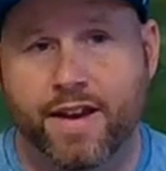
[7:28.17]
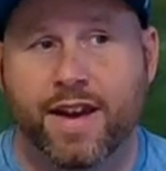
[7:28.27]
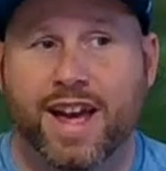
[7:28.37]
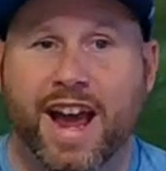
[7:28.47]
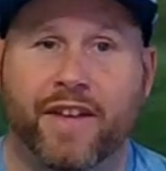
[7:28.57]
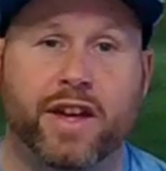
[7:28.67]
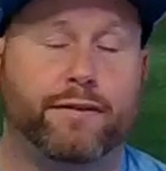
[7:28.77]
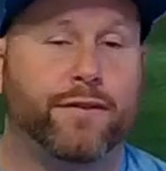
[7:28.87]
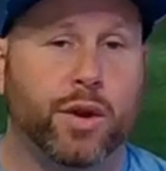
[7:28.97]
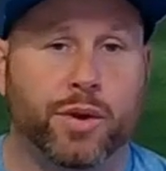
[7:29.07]
And then
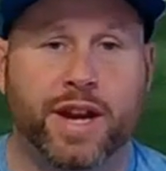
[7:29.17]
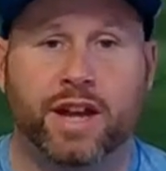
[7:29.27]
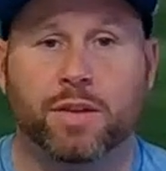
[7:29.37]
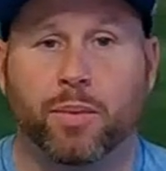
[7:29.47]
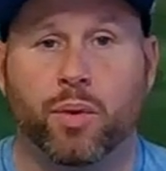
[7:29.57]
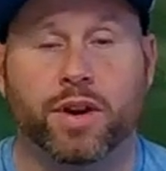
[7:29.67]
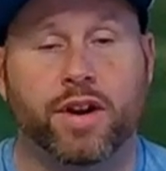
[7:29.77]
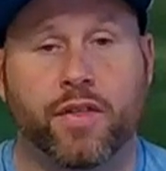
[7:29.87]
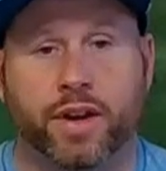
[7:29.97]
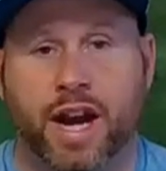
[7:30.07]
further down the board, another
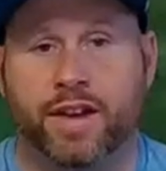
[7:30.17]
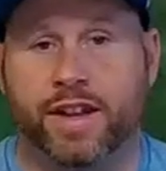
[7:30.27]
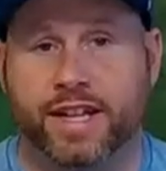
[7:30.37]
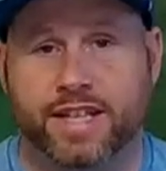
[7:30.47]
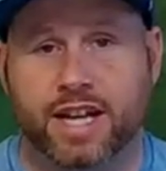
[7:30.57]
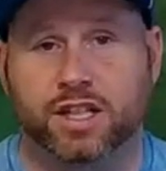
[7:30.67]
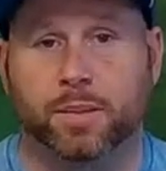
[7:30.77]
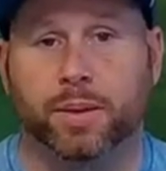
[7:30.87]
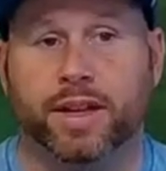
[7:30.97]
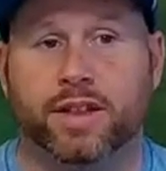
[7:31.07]
guy that has actually
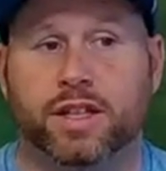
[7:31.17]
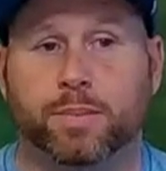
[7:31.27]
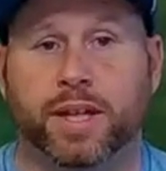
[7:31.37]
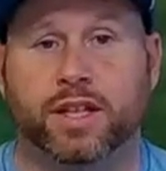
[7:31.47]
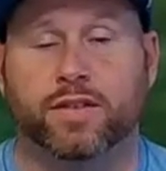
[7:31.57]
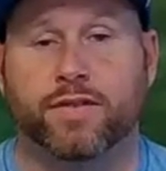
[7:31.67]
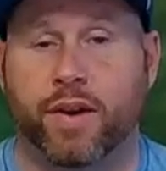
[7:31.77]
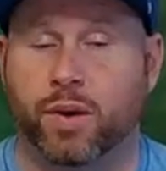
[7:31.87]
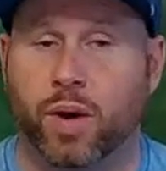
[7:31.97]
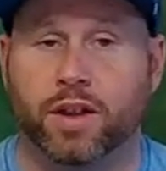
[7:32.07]
played this place very
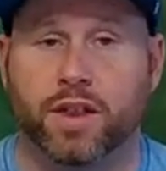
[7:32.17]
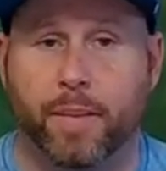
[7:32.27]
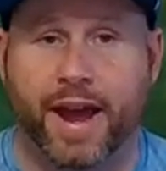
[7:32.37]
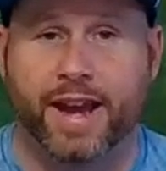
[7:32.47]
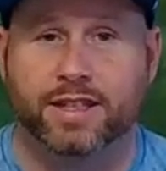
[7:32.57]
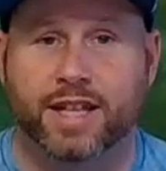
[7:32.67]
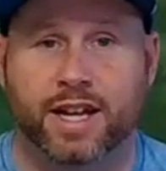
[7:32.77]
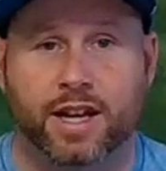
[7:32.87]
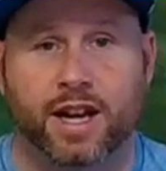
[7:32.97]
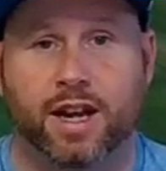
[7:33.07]
well in the past. And
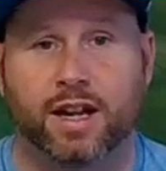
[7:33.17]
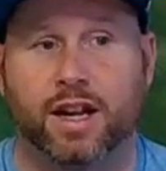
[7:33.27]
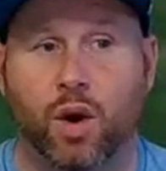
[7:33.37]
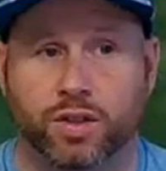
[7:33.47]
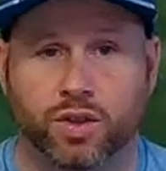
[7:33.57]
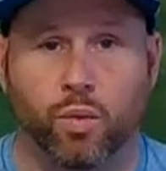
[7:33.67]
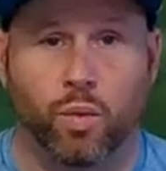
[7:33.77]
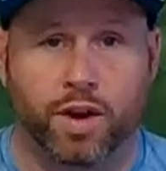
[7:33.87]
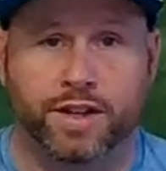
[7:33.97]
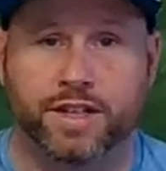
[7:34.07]
also
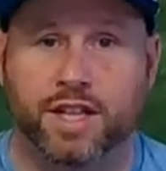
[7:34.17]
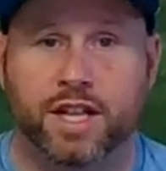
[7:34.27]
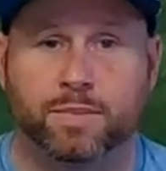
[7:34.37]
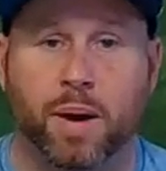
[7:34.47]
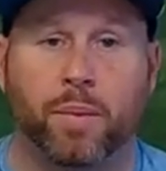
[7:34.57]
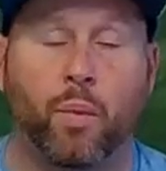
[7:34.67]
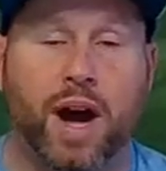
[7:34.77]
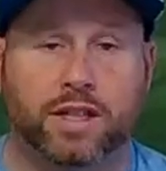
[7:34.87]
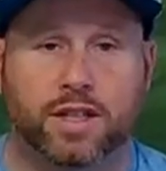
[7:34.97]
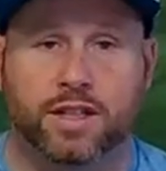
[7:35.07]
one is, is Bubba
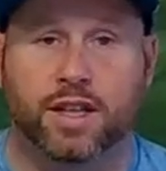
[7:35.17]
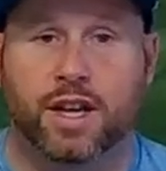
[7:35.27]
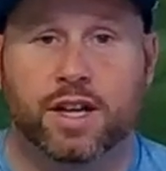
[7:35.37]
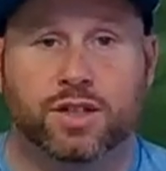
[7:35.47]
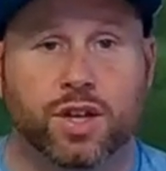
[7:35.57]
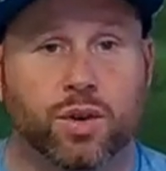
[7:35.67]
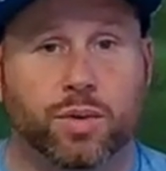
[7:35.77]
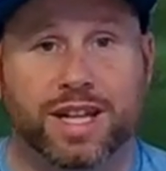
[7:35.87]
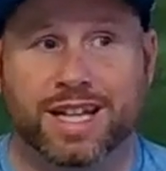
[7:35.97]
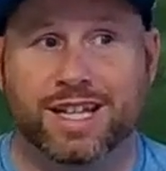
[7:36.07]
Watson. So
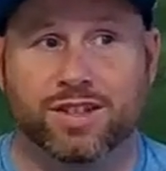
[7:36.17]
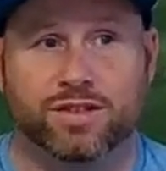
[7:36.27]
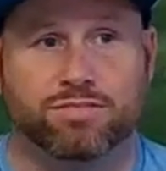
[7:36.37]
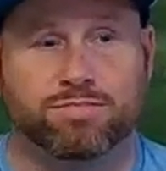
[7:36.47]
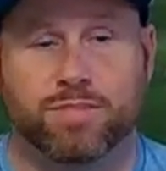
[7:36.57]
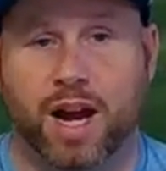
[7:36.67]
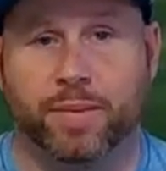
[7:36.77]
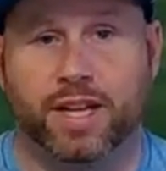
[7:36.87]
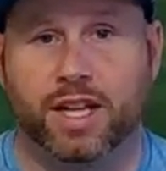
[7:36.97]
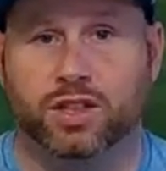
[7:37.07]
he's, I mean,
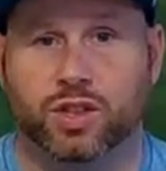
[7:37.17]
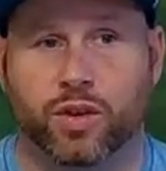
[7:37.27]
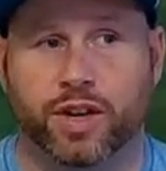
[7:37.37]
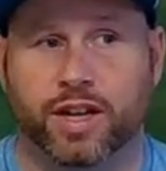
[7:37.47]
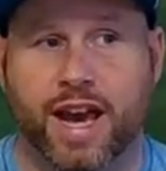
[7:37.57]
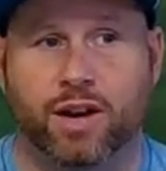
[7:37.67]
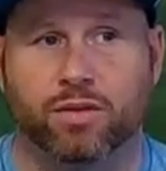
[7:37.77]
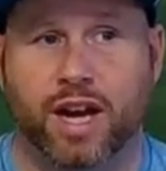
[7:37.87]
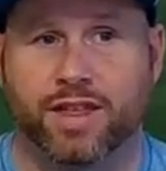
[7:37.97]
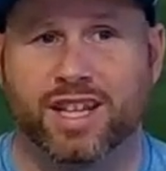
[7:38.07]
he started out, I
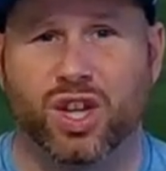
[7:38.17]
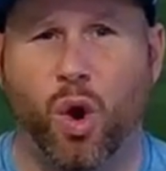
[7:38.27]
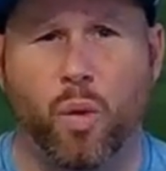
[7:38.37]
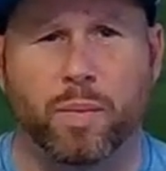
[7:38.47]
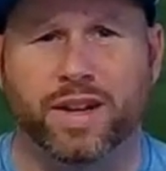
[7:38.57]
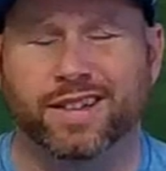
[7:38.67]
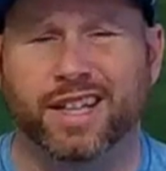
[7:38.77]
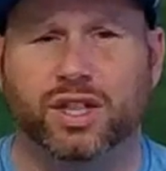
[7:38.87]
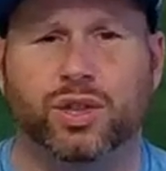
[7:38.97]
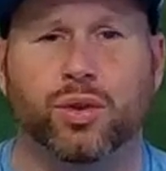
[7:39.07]
think he opened at like
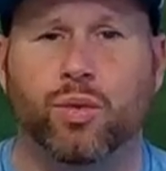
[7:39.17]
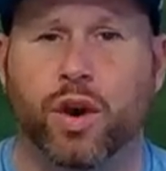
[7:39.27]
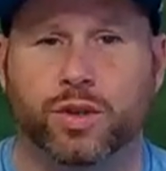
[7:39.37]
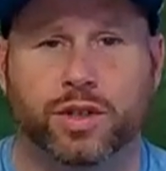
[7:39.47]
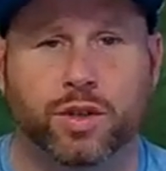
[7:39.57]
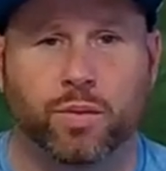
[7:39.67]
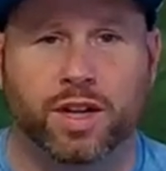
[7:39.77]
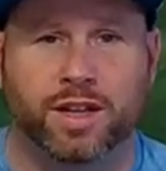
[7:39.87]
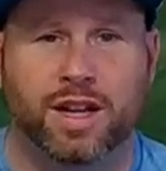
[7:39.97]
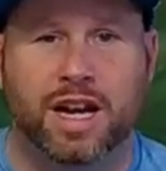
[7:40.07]
200 to 1,
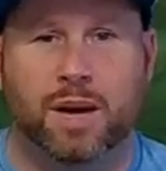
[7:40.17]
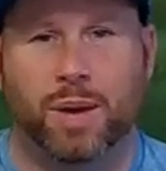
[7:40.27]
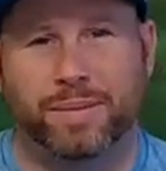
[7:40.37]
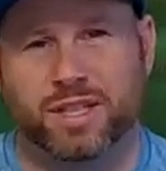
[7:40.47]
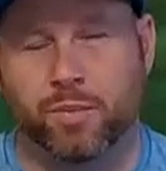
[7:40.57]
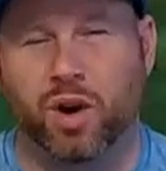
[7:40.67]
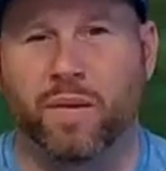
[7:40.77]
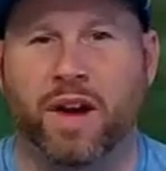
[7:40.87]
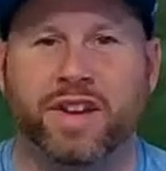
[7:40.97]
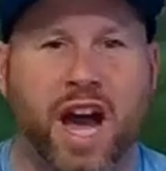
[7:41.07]
probably somewhere around
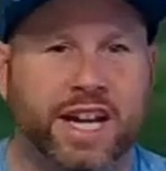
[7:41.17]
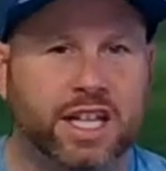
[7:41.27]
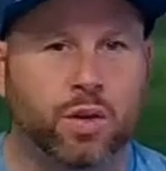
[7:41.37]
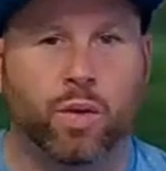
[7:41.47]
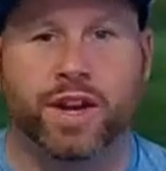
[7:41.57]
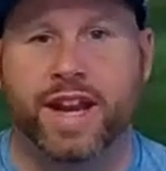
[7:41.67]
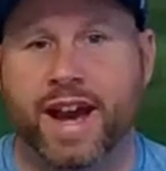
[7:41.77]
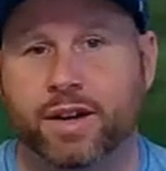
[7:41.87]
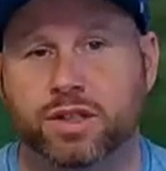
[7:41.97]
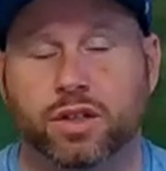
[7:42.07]
90 to 1 now.
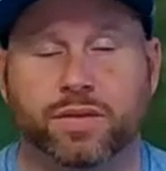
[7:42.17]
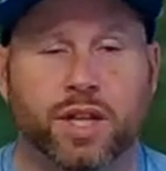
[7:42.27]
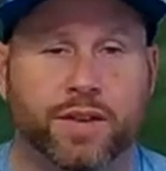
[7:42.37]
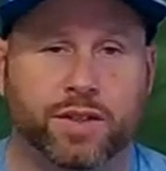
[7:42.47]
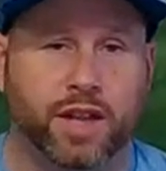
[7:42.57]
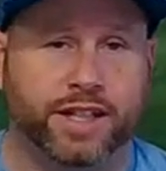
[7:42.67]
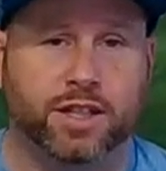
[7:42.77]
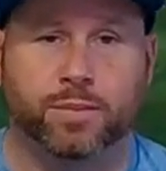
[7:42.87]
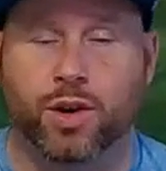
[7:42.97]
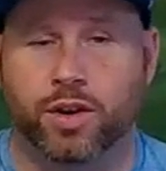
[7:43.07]
So if you if you like some
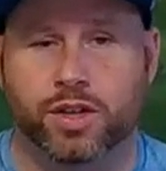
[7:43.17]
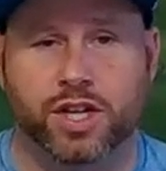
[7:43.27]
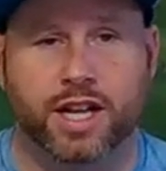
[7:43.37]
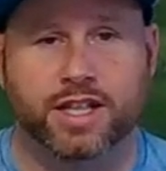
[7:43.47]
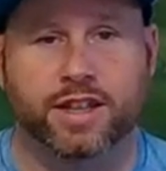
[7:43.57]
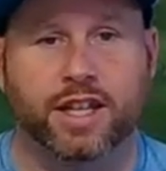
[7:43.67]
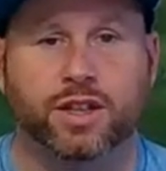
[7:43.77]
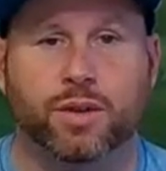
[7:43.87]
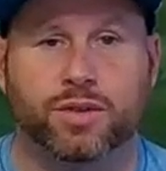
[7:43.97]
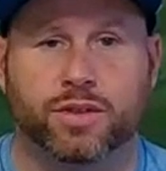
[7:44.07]
longer shots, I think
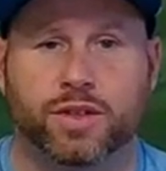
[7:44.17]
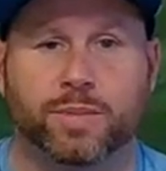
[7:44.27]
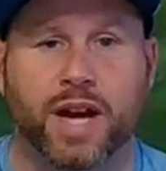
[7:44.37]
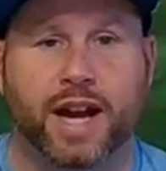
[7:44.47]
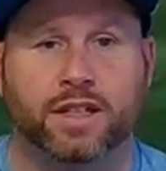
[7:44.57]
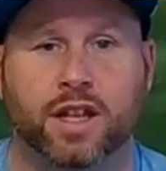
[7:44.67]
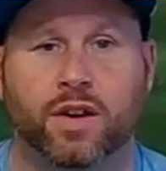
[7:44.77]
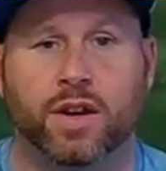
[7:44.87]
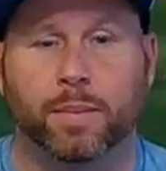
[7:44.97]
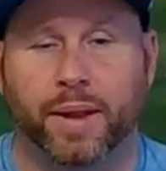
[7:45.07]
those are some guys that are in
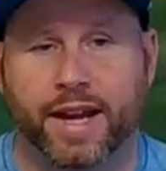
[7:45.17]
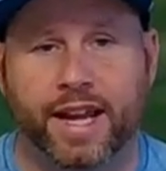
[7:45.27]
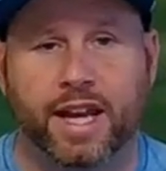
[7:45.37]
play.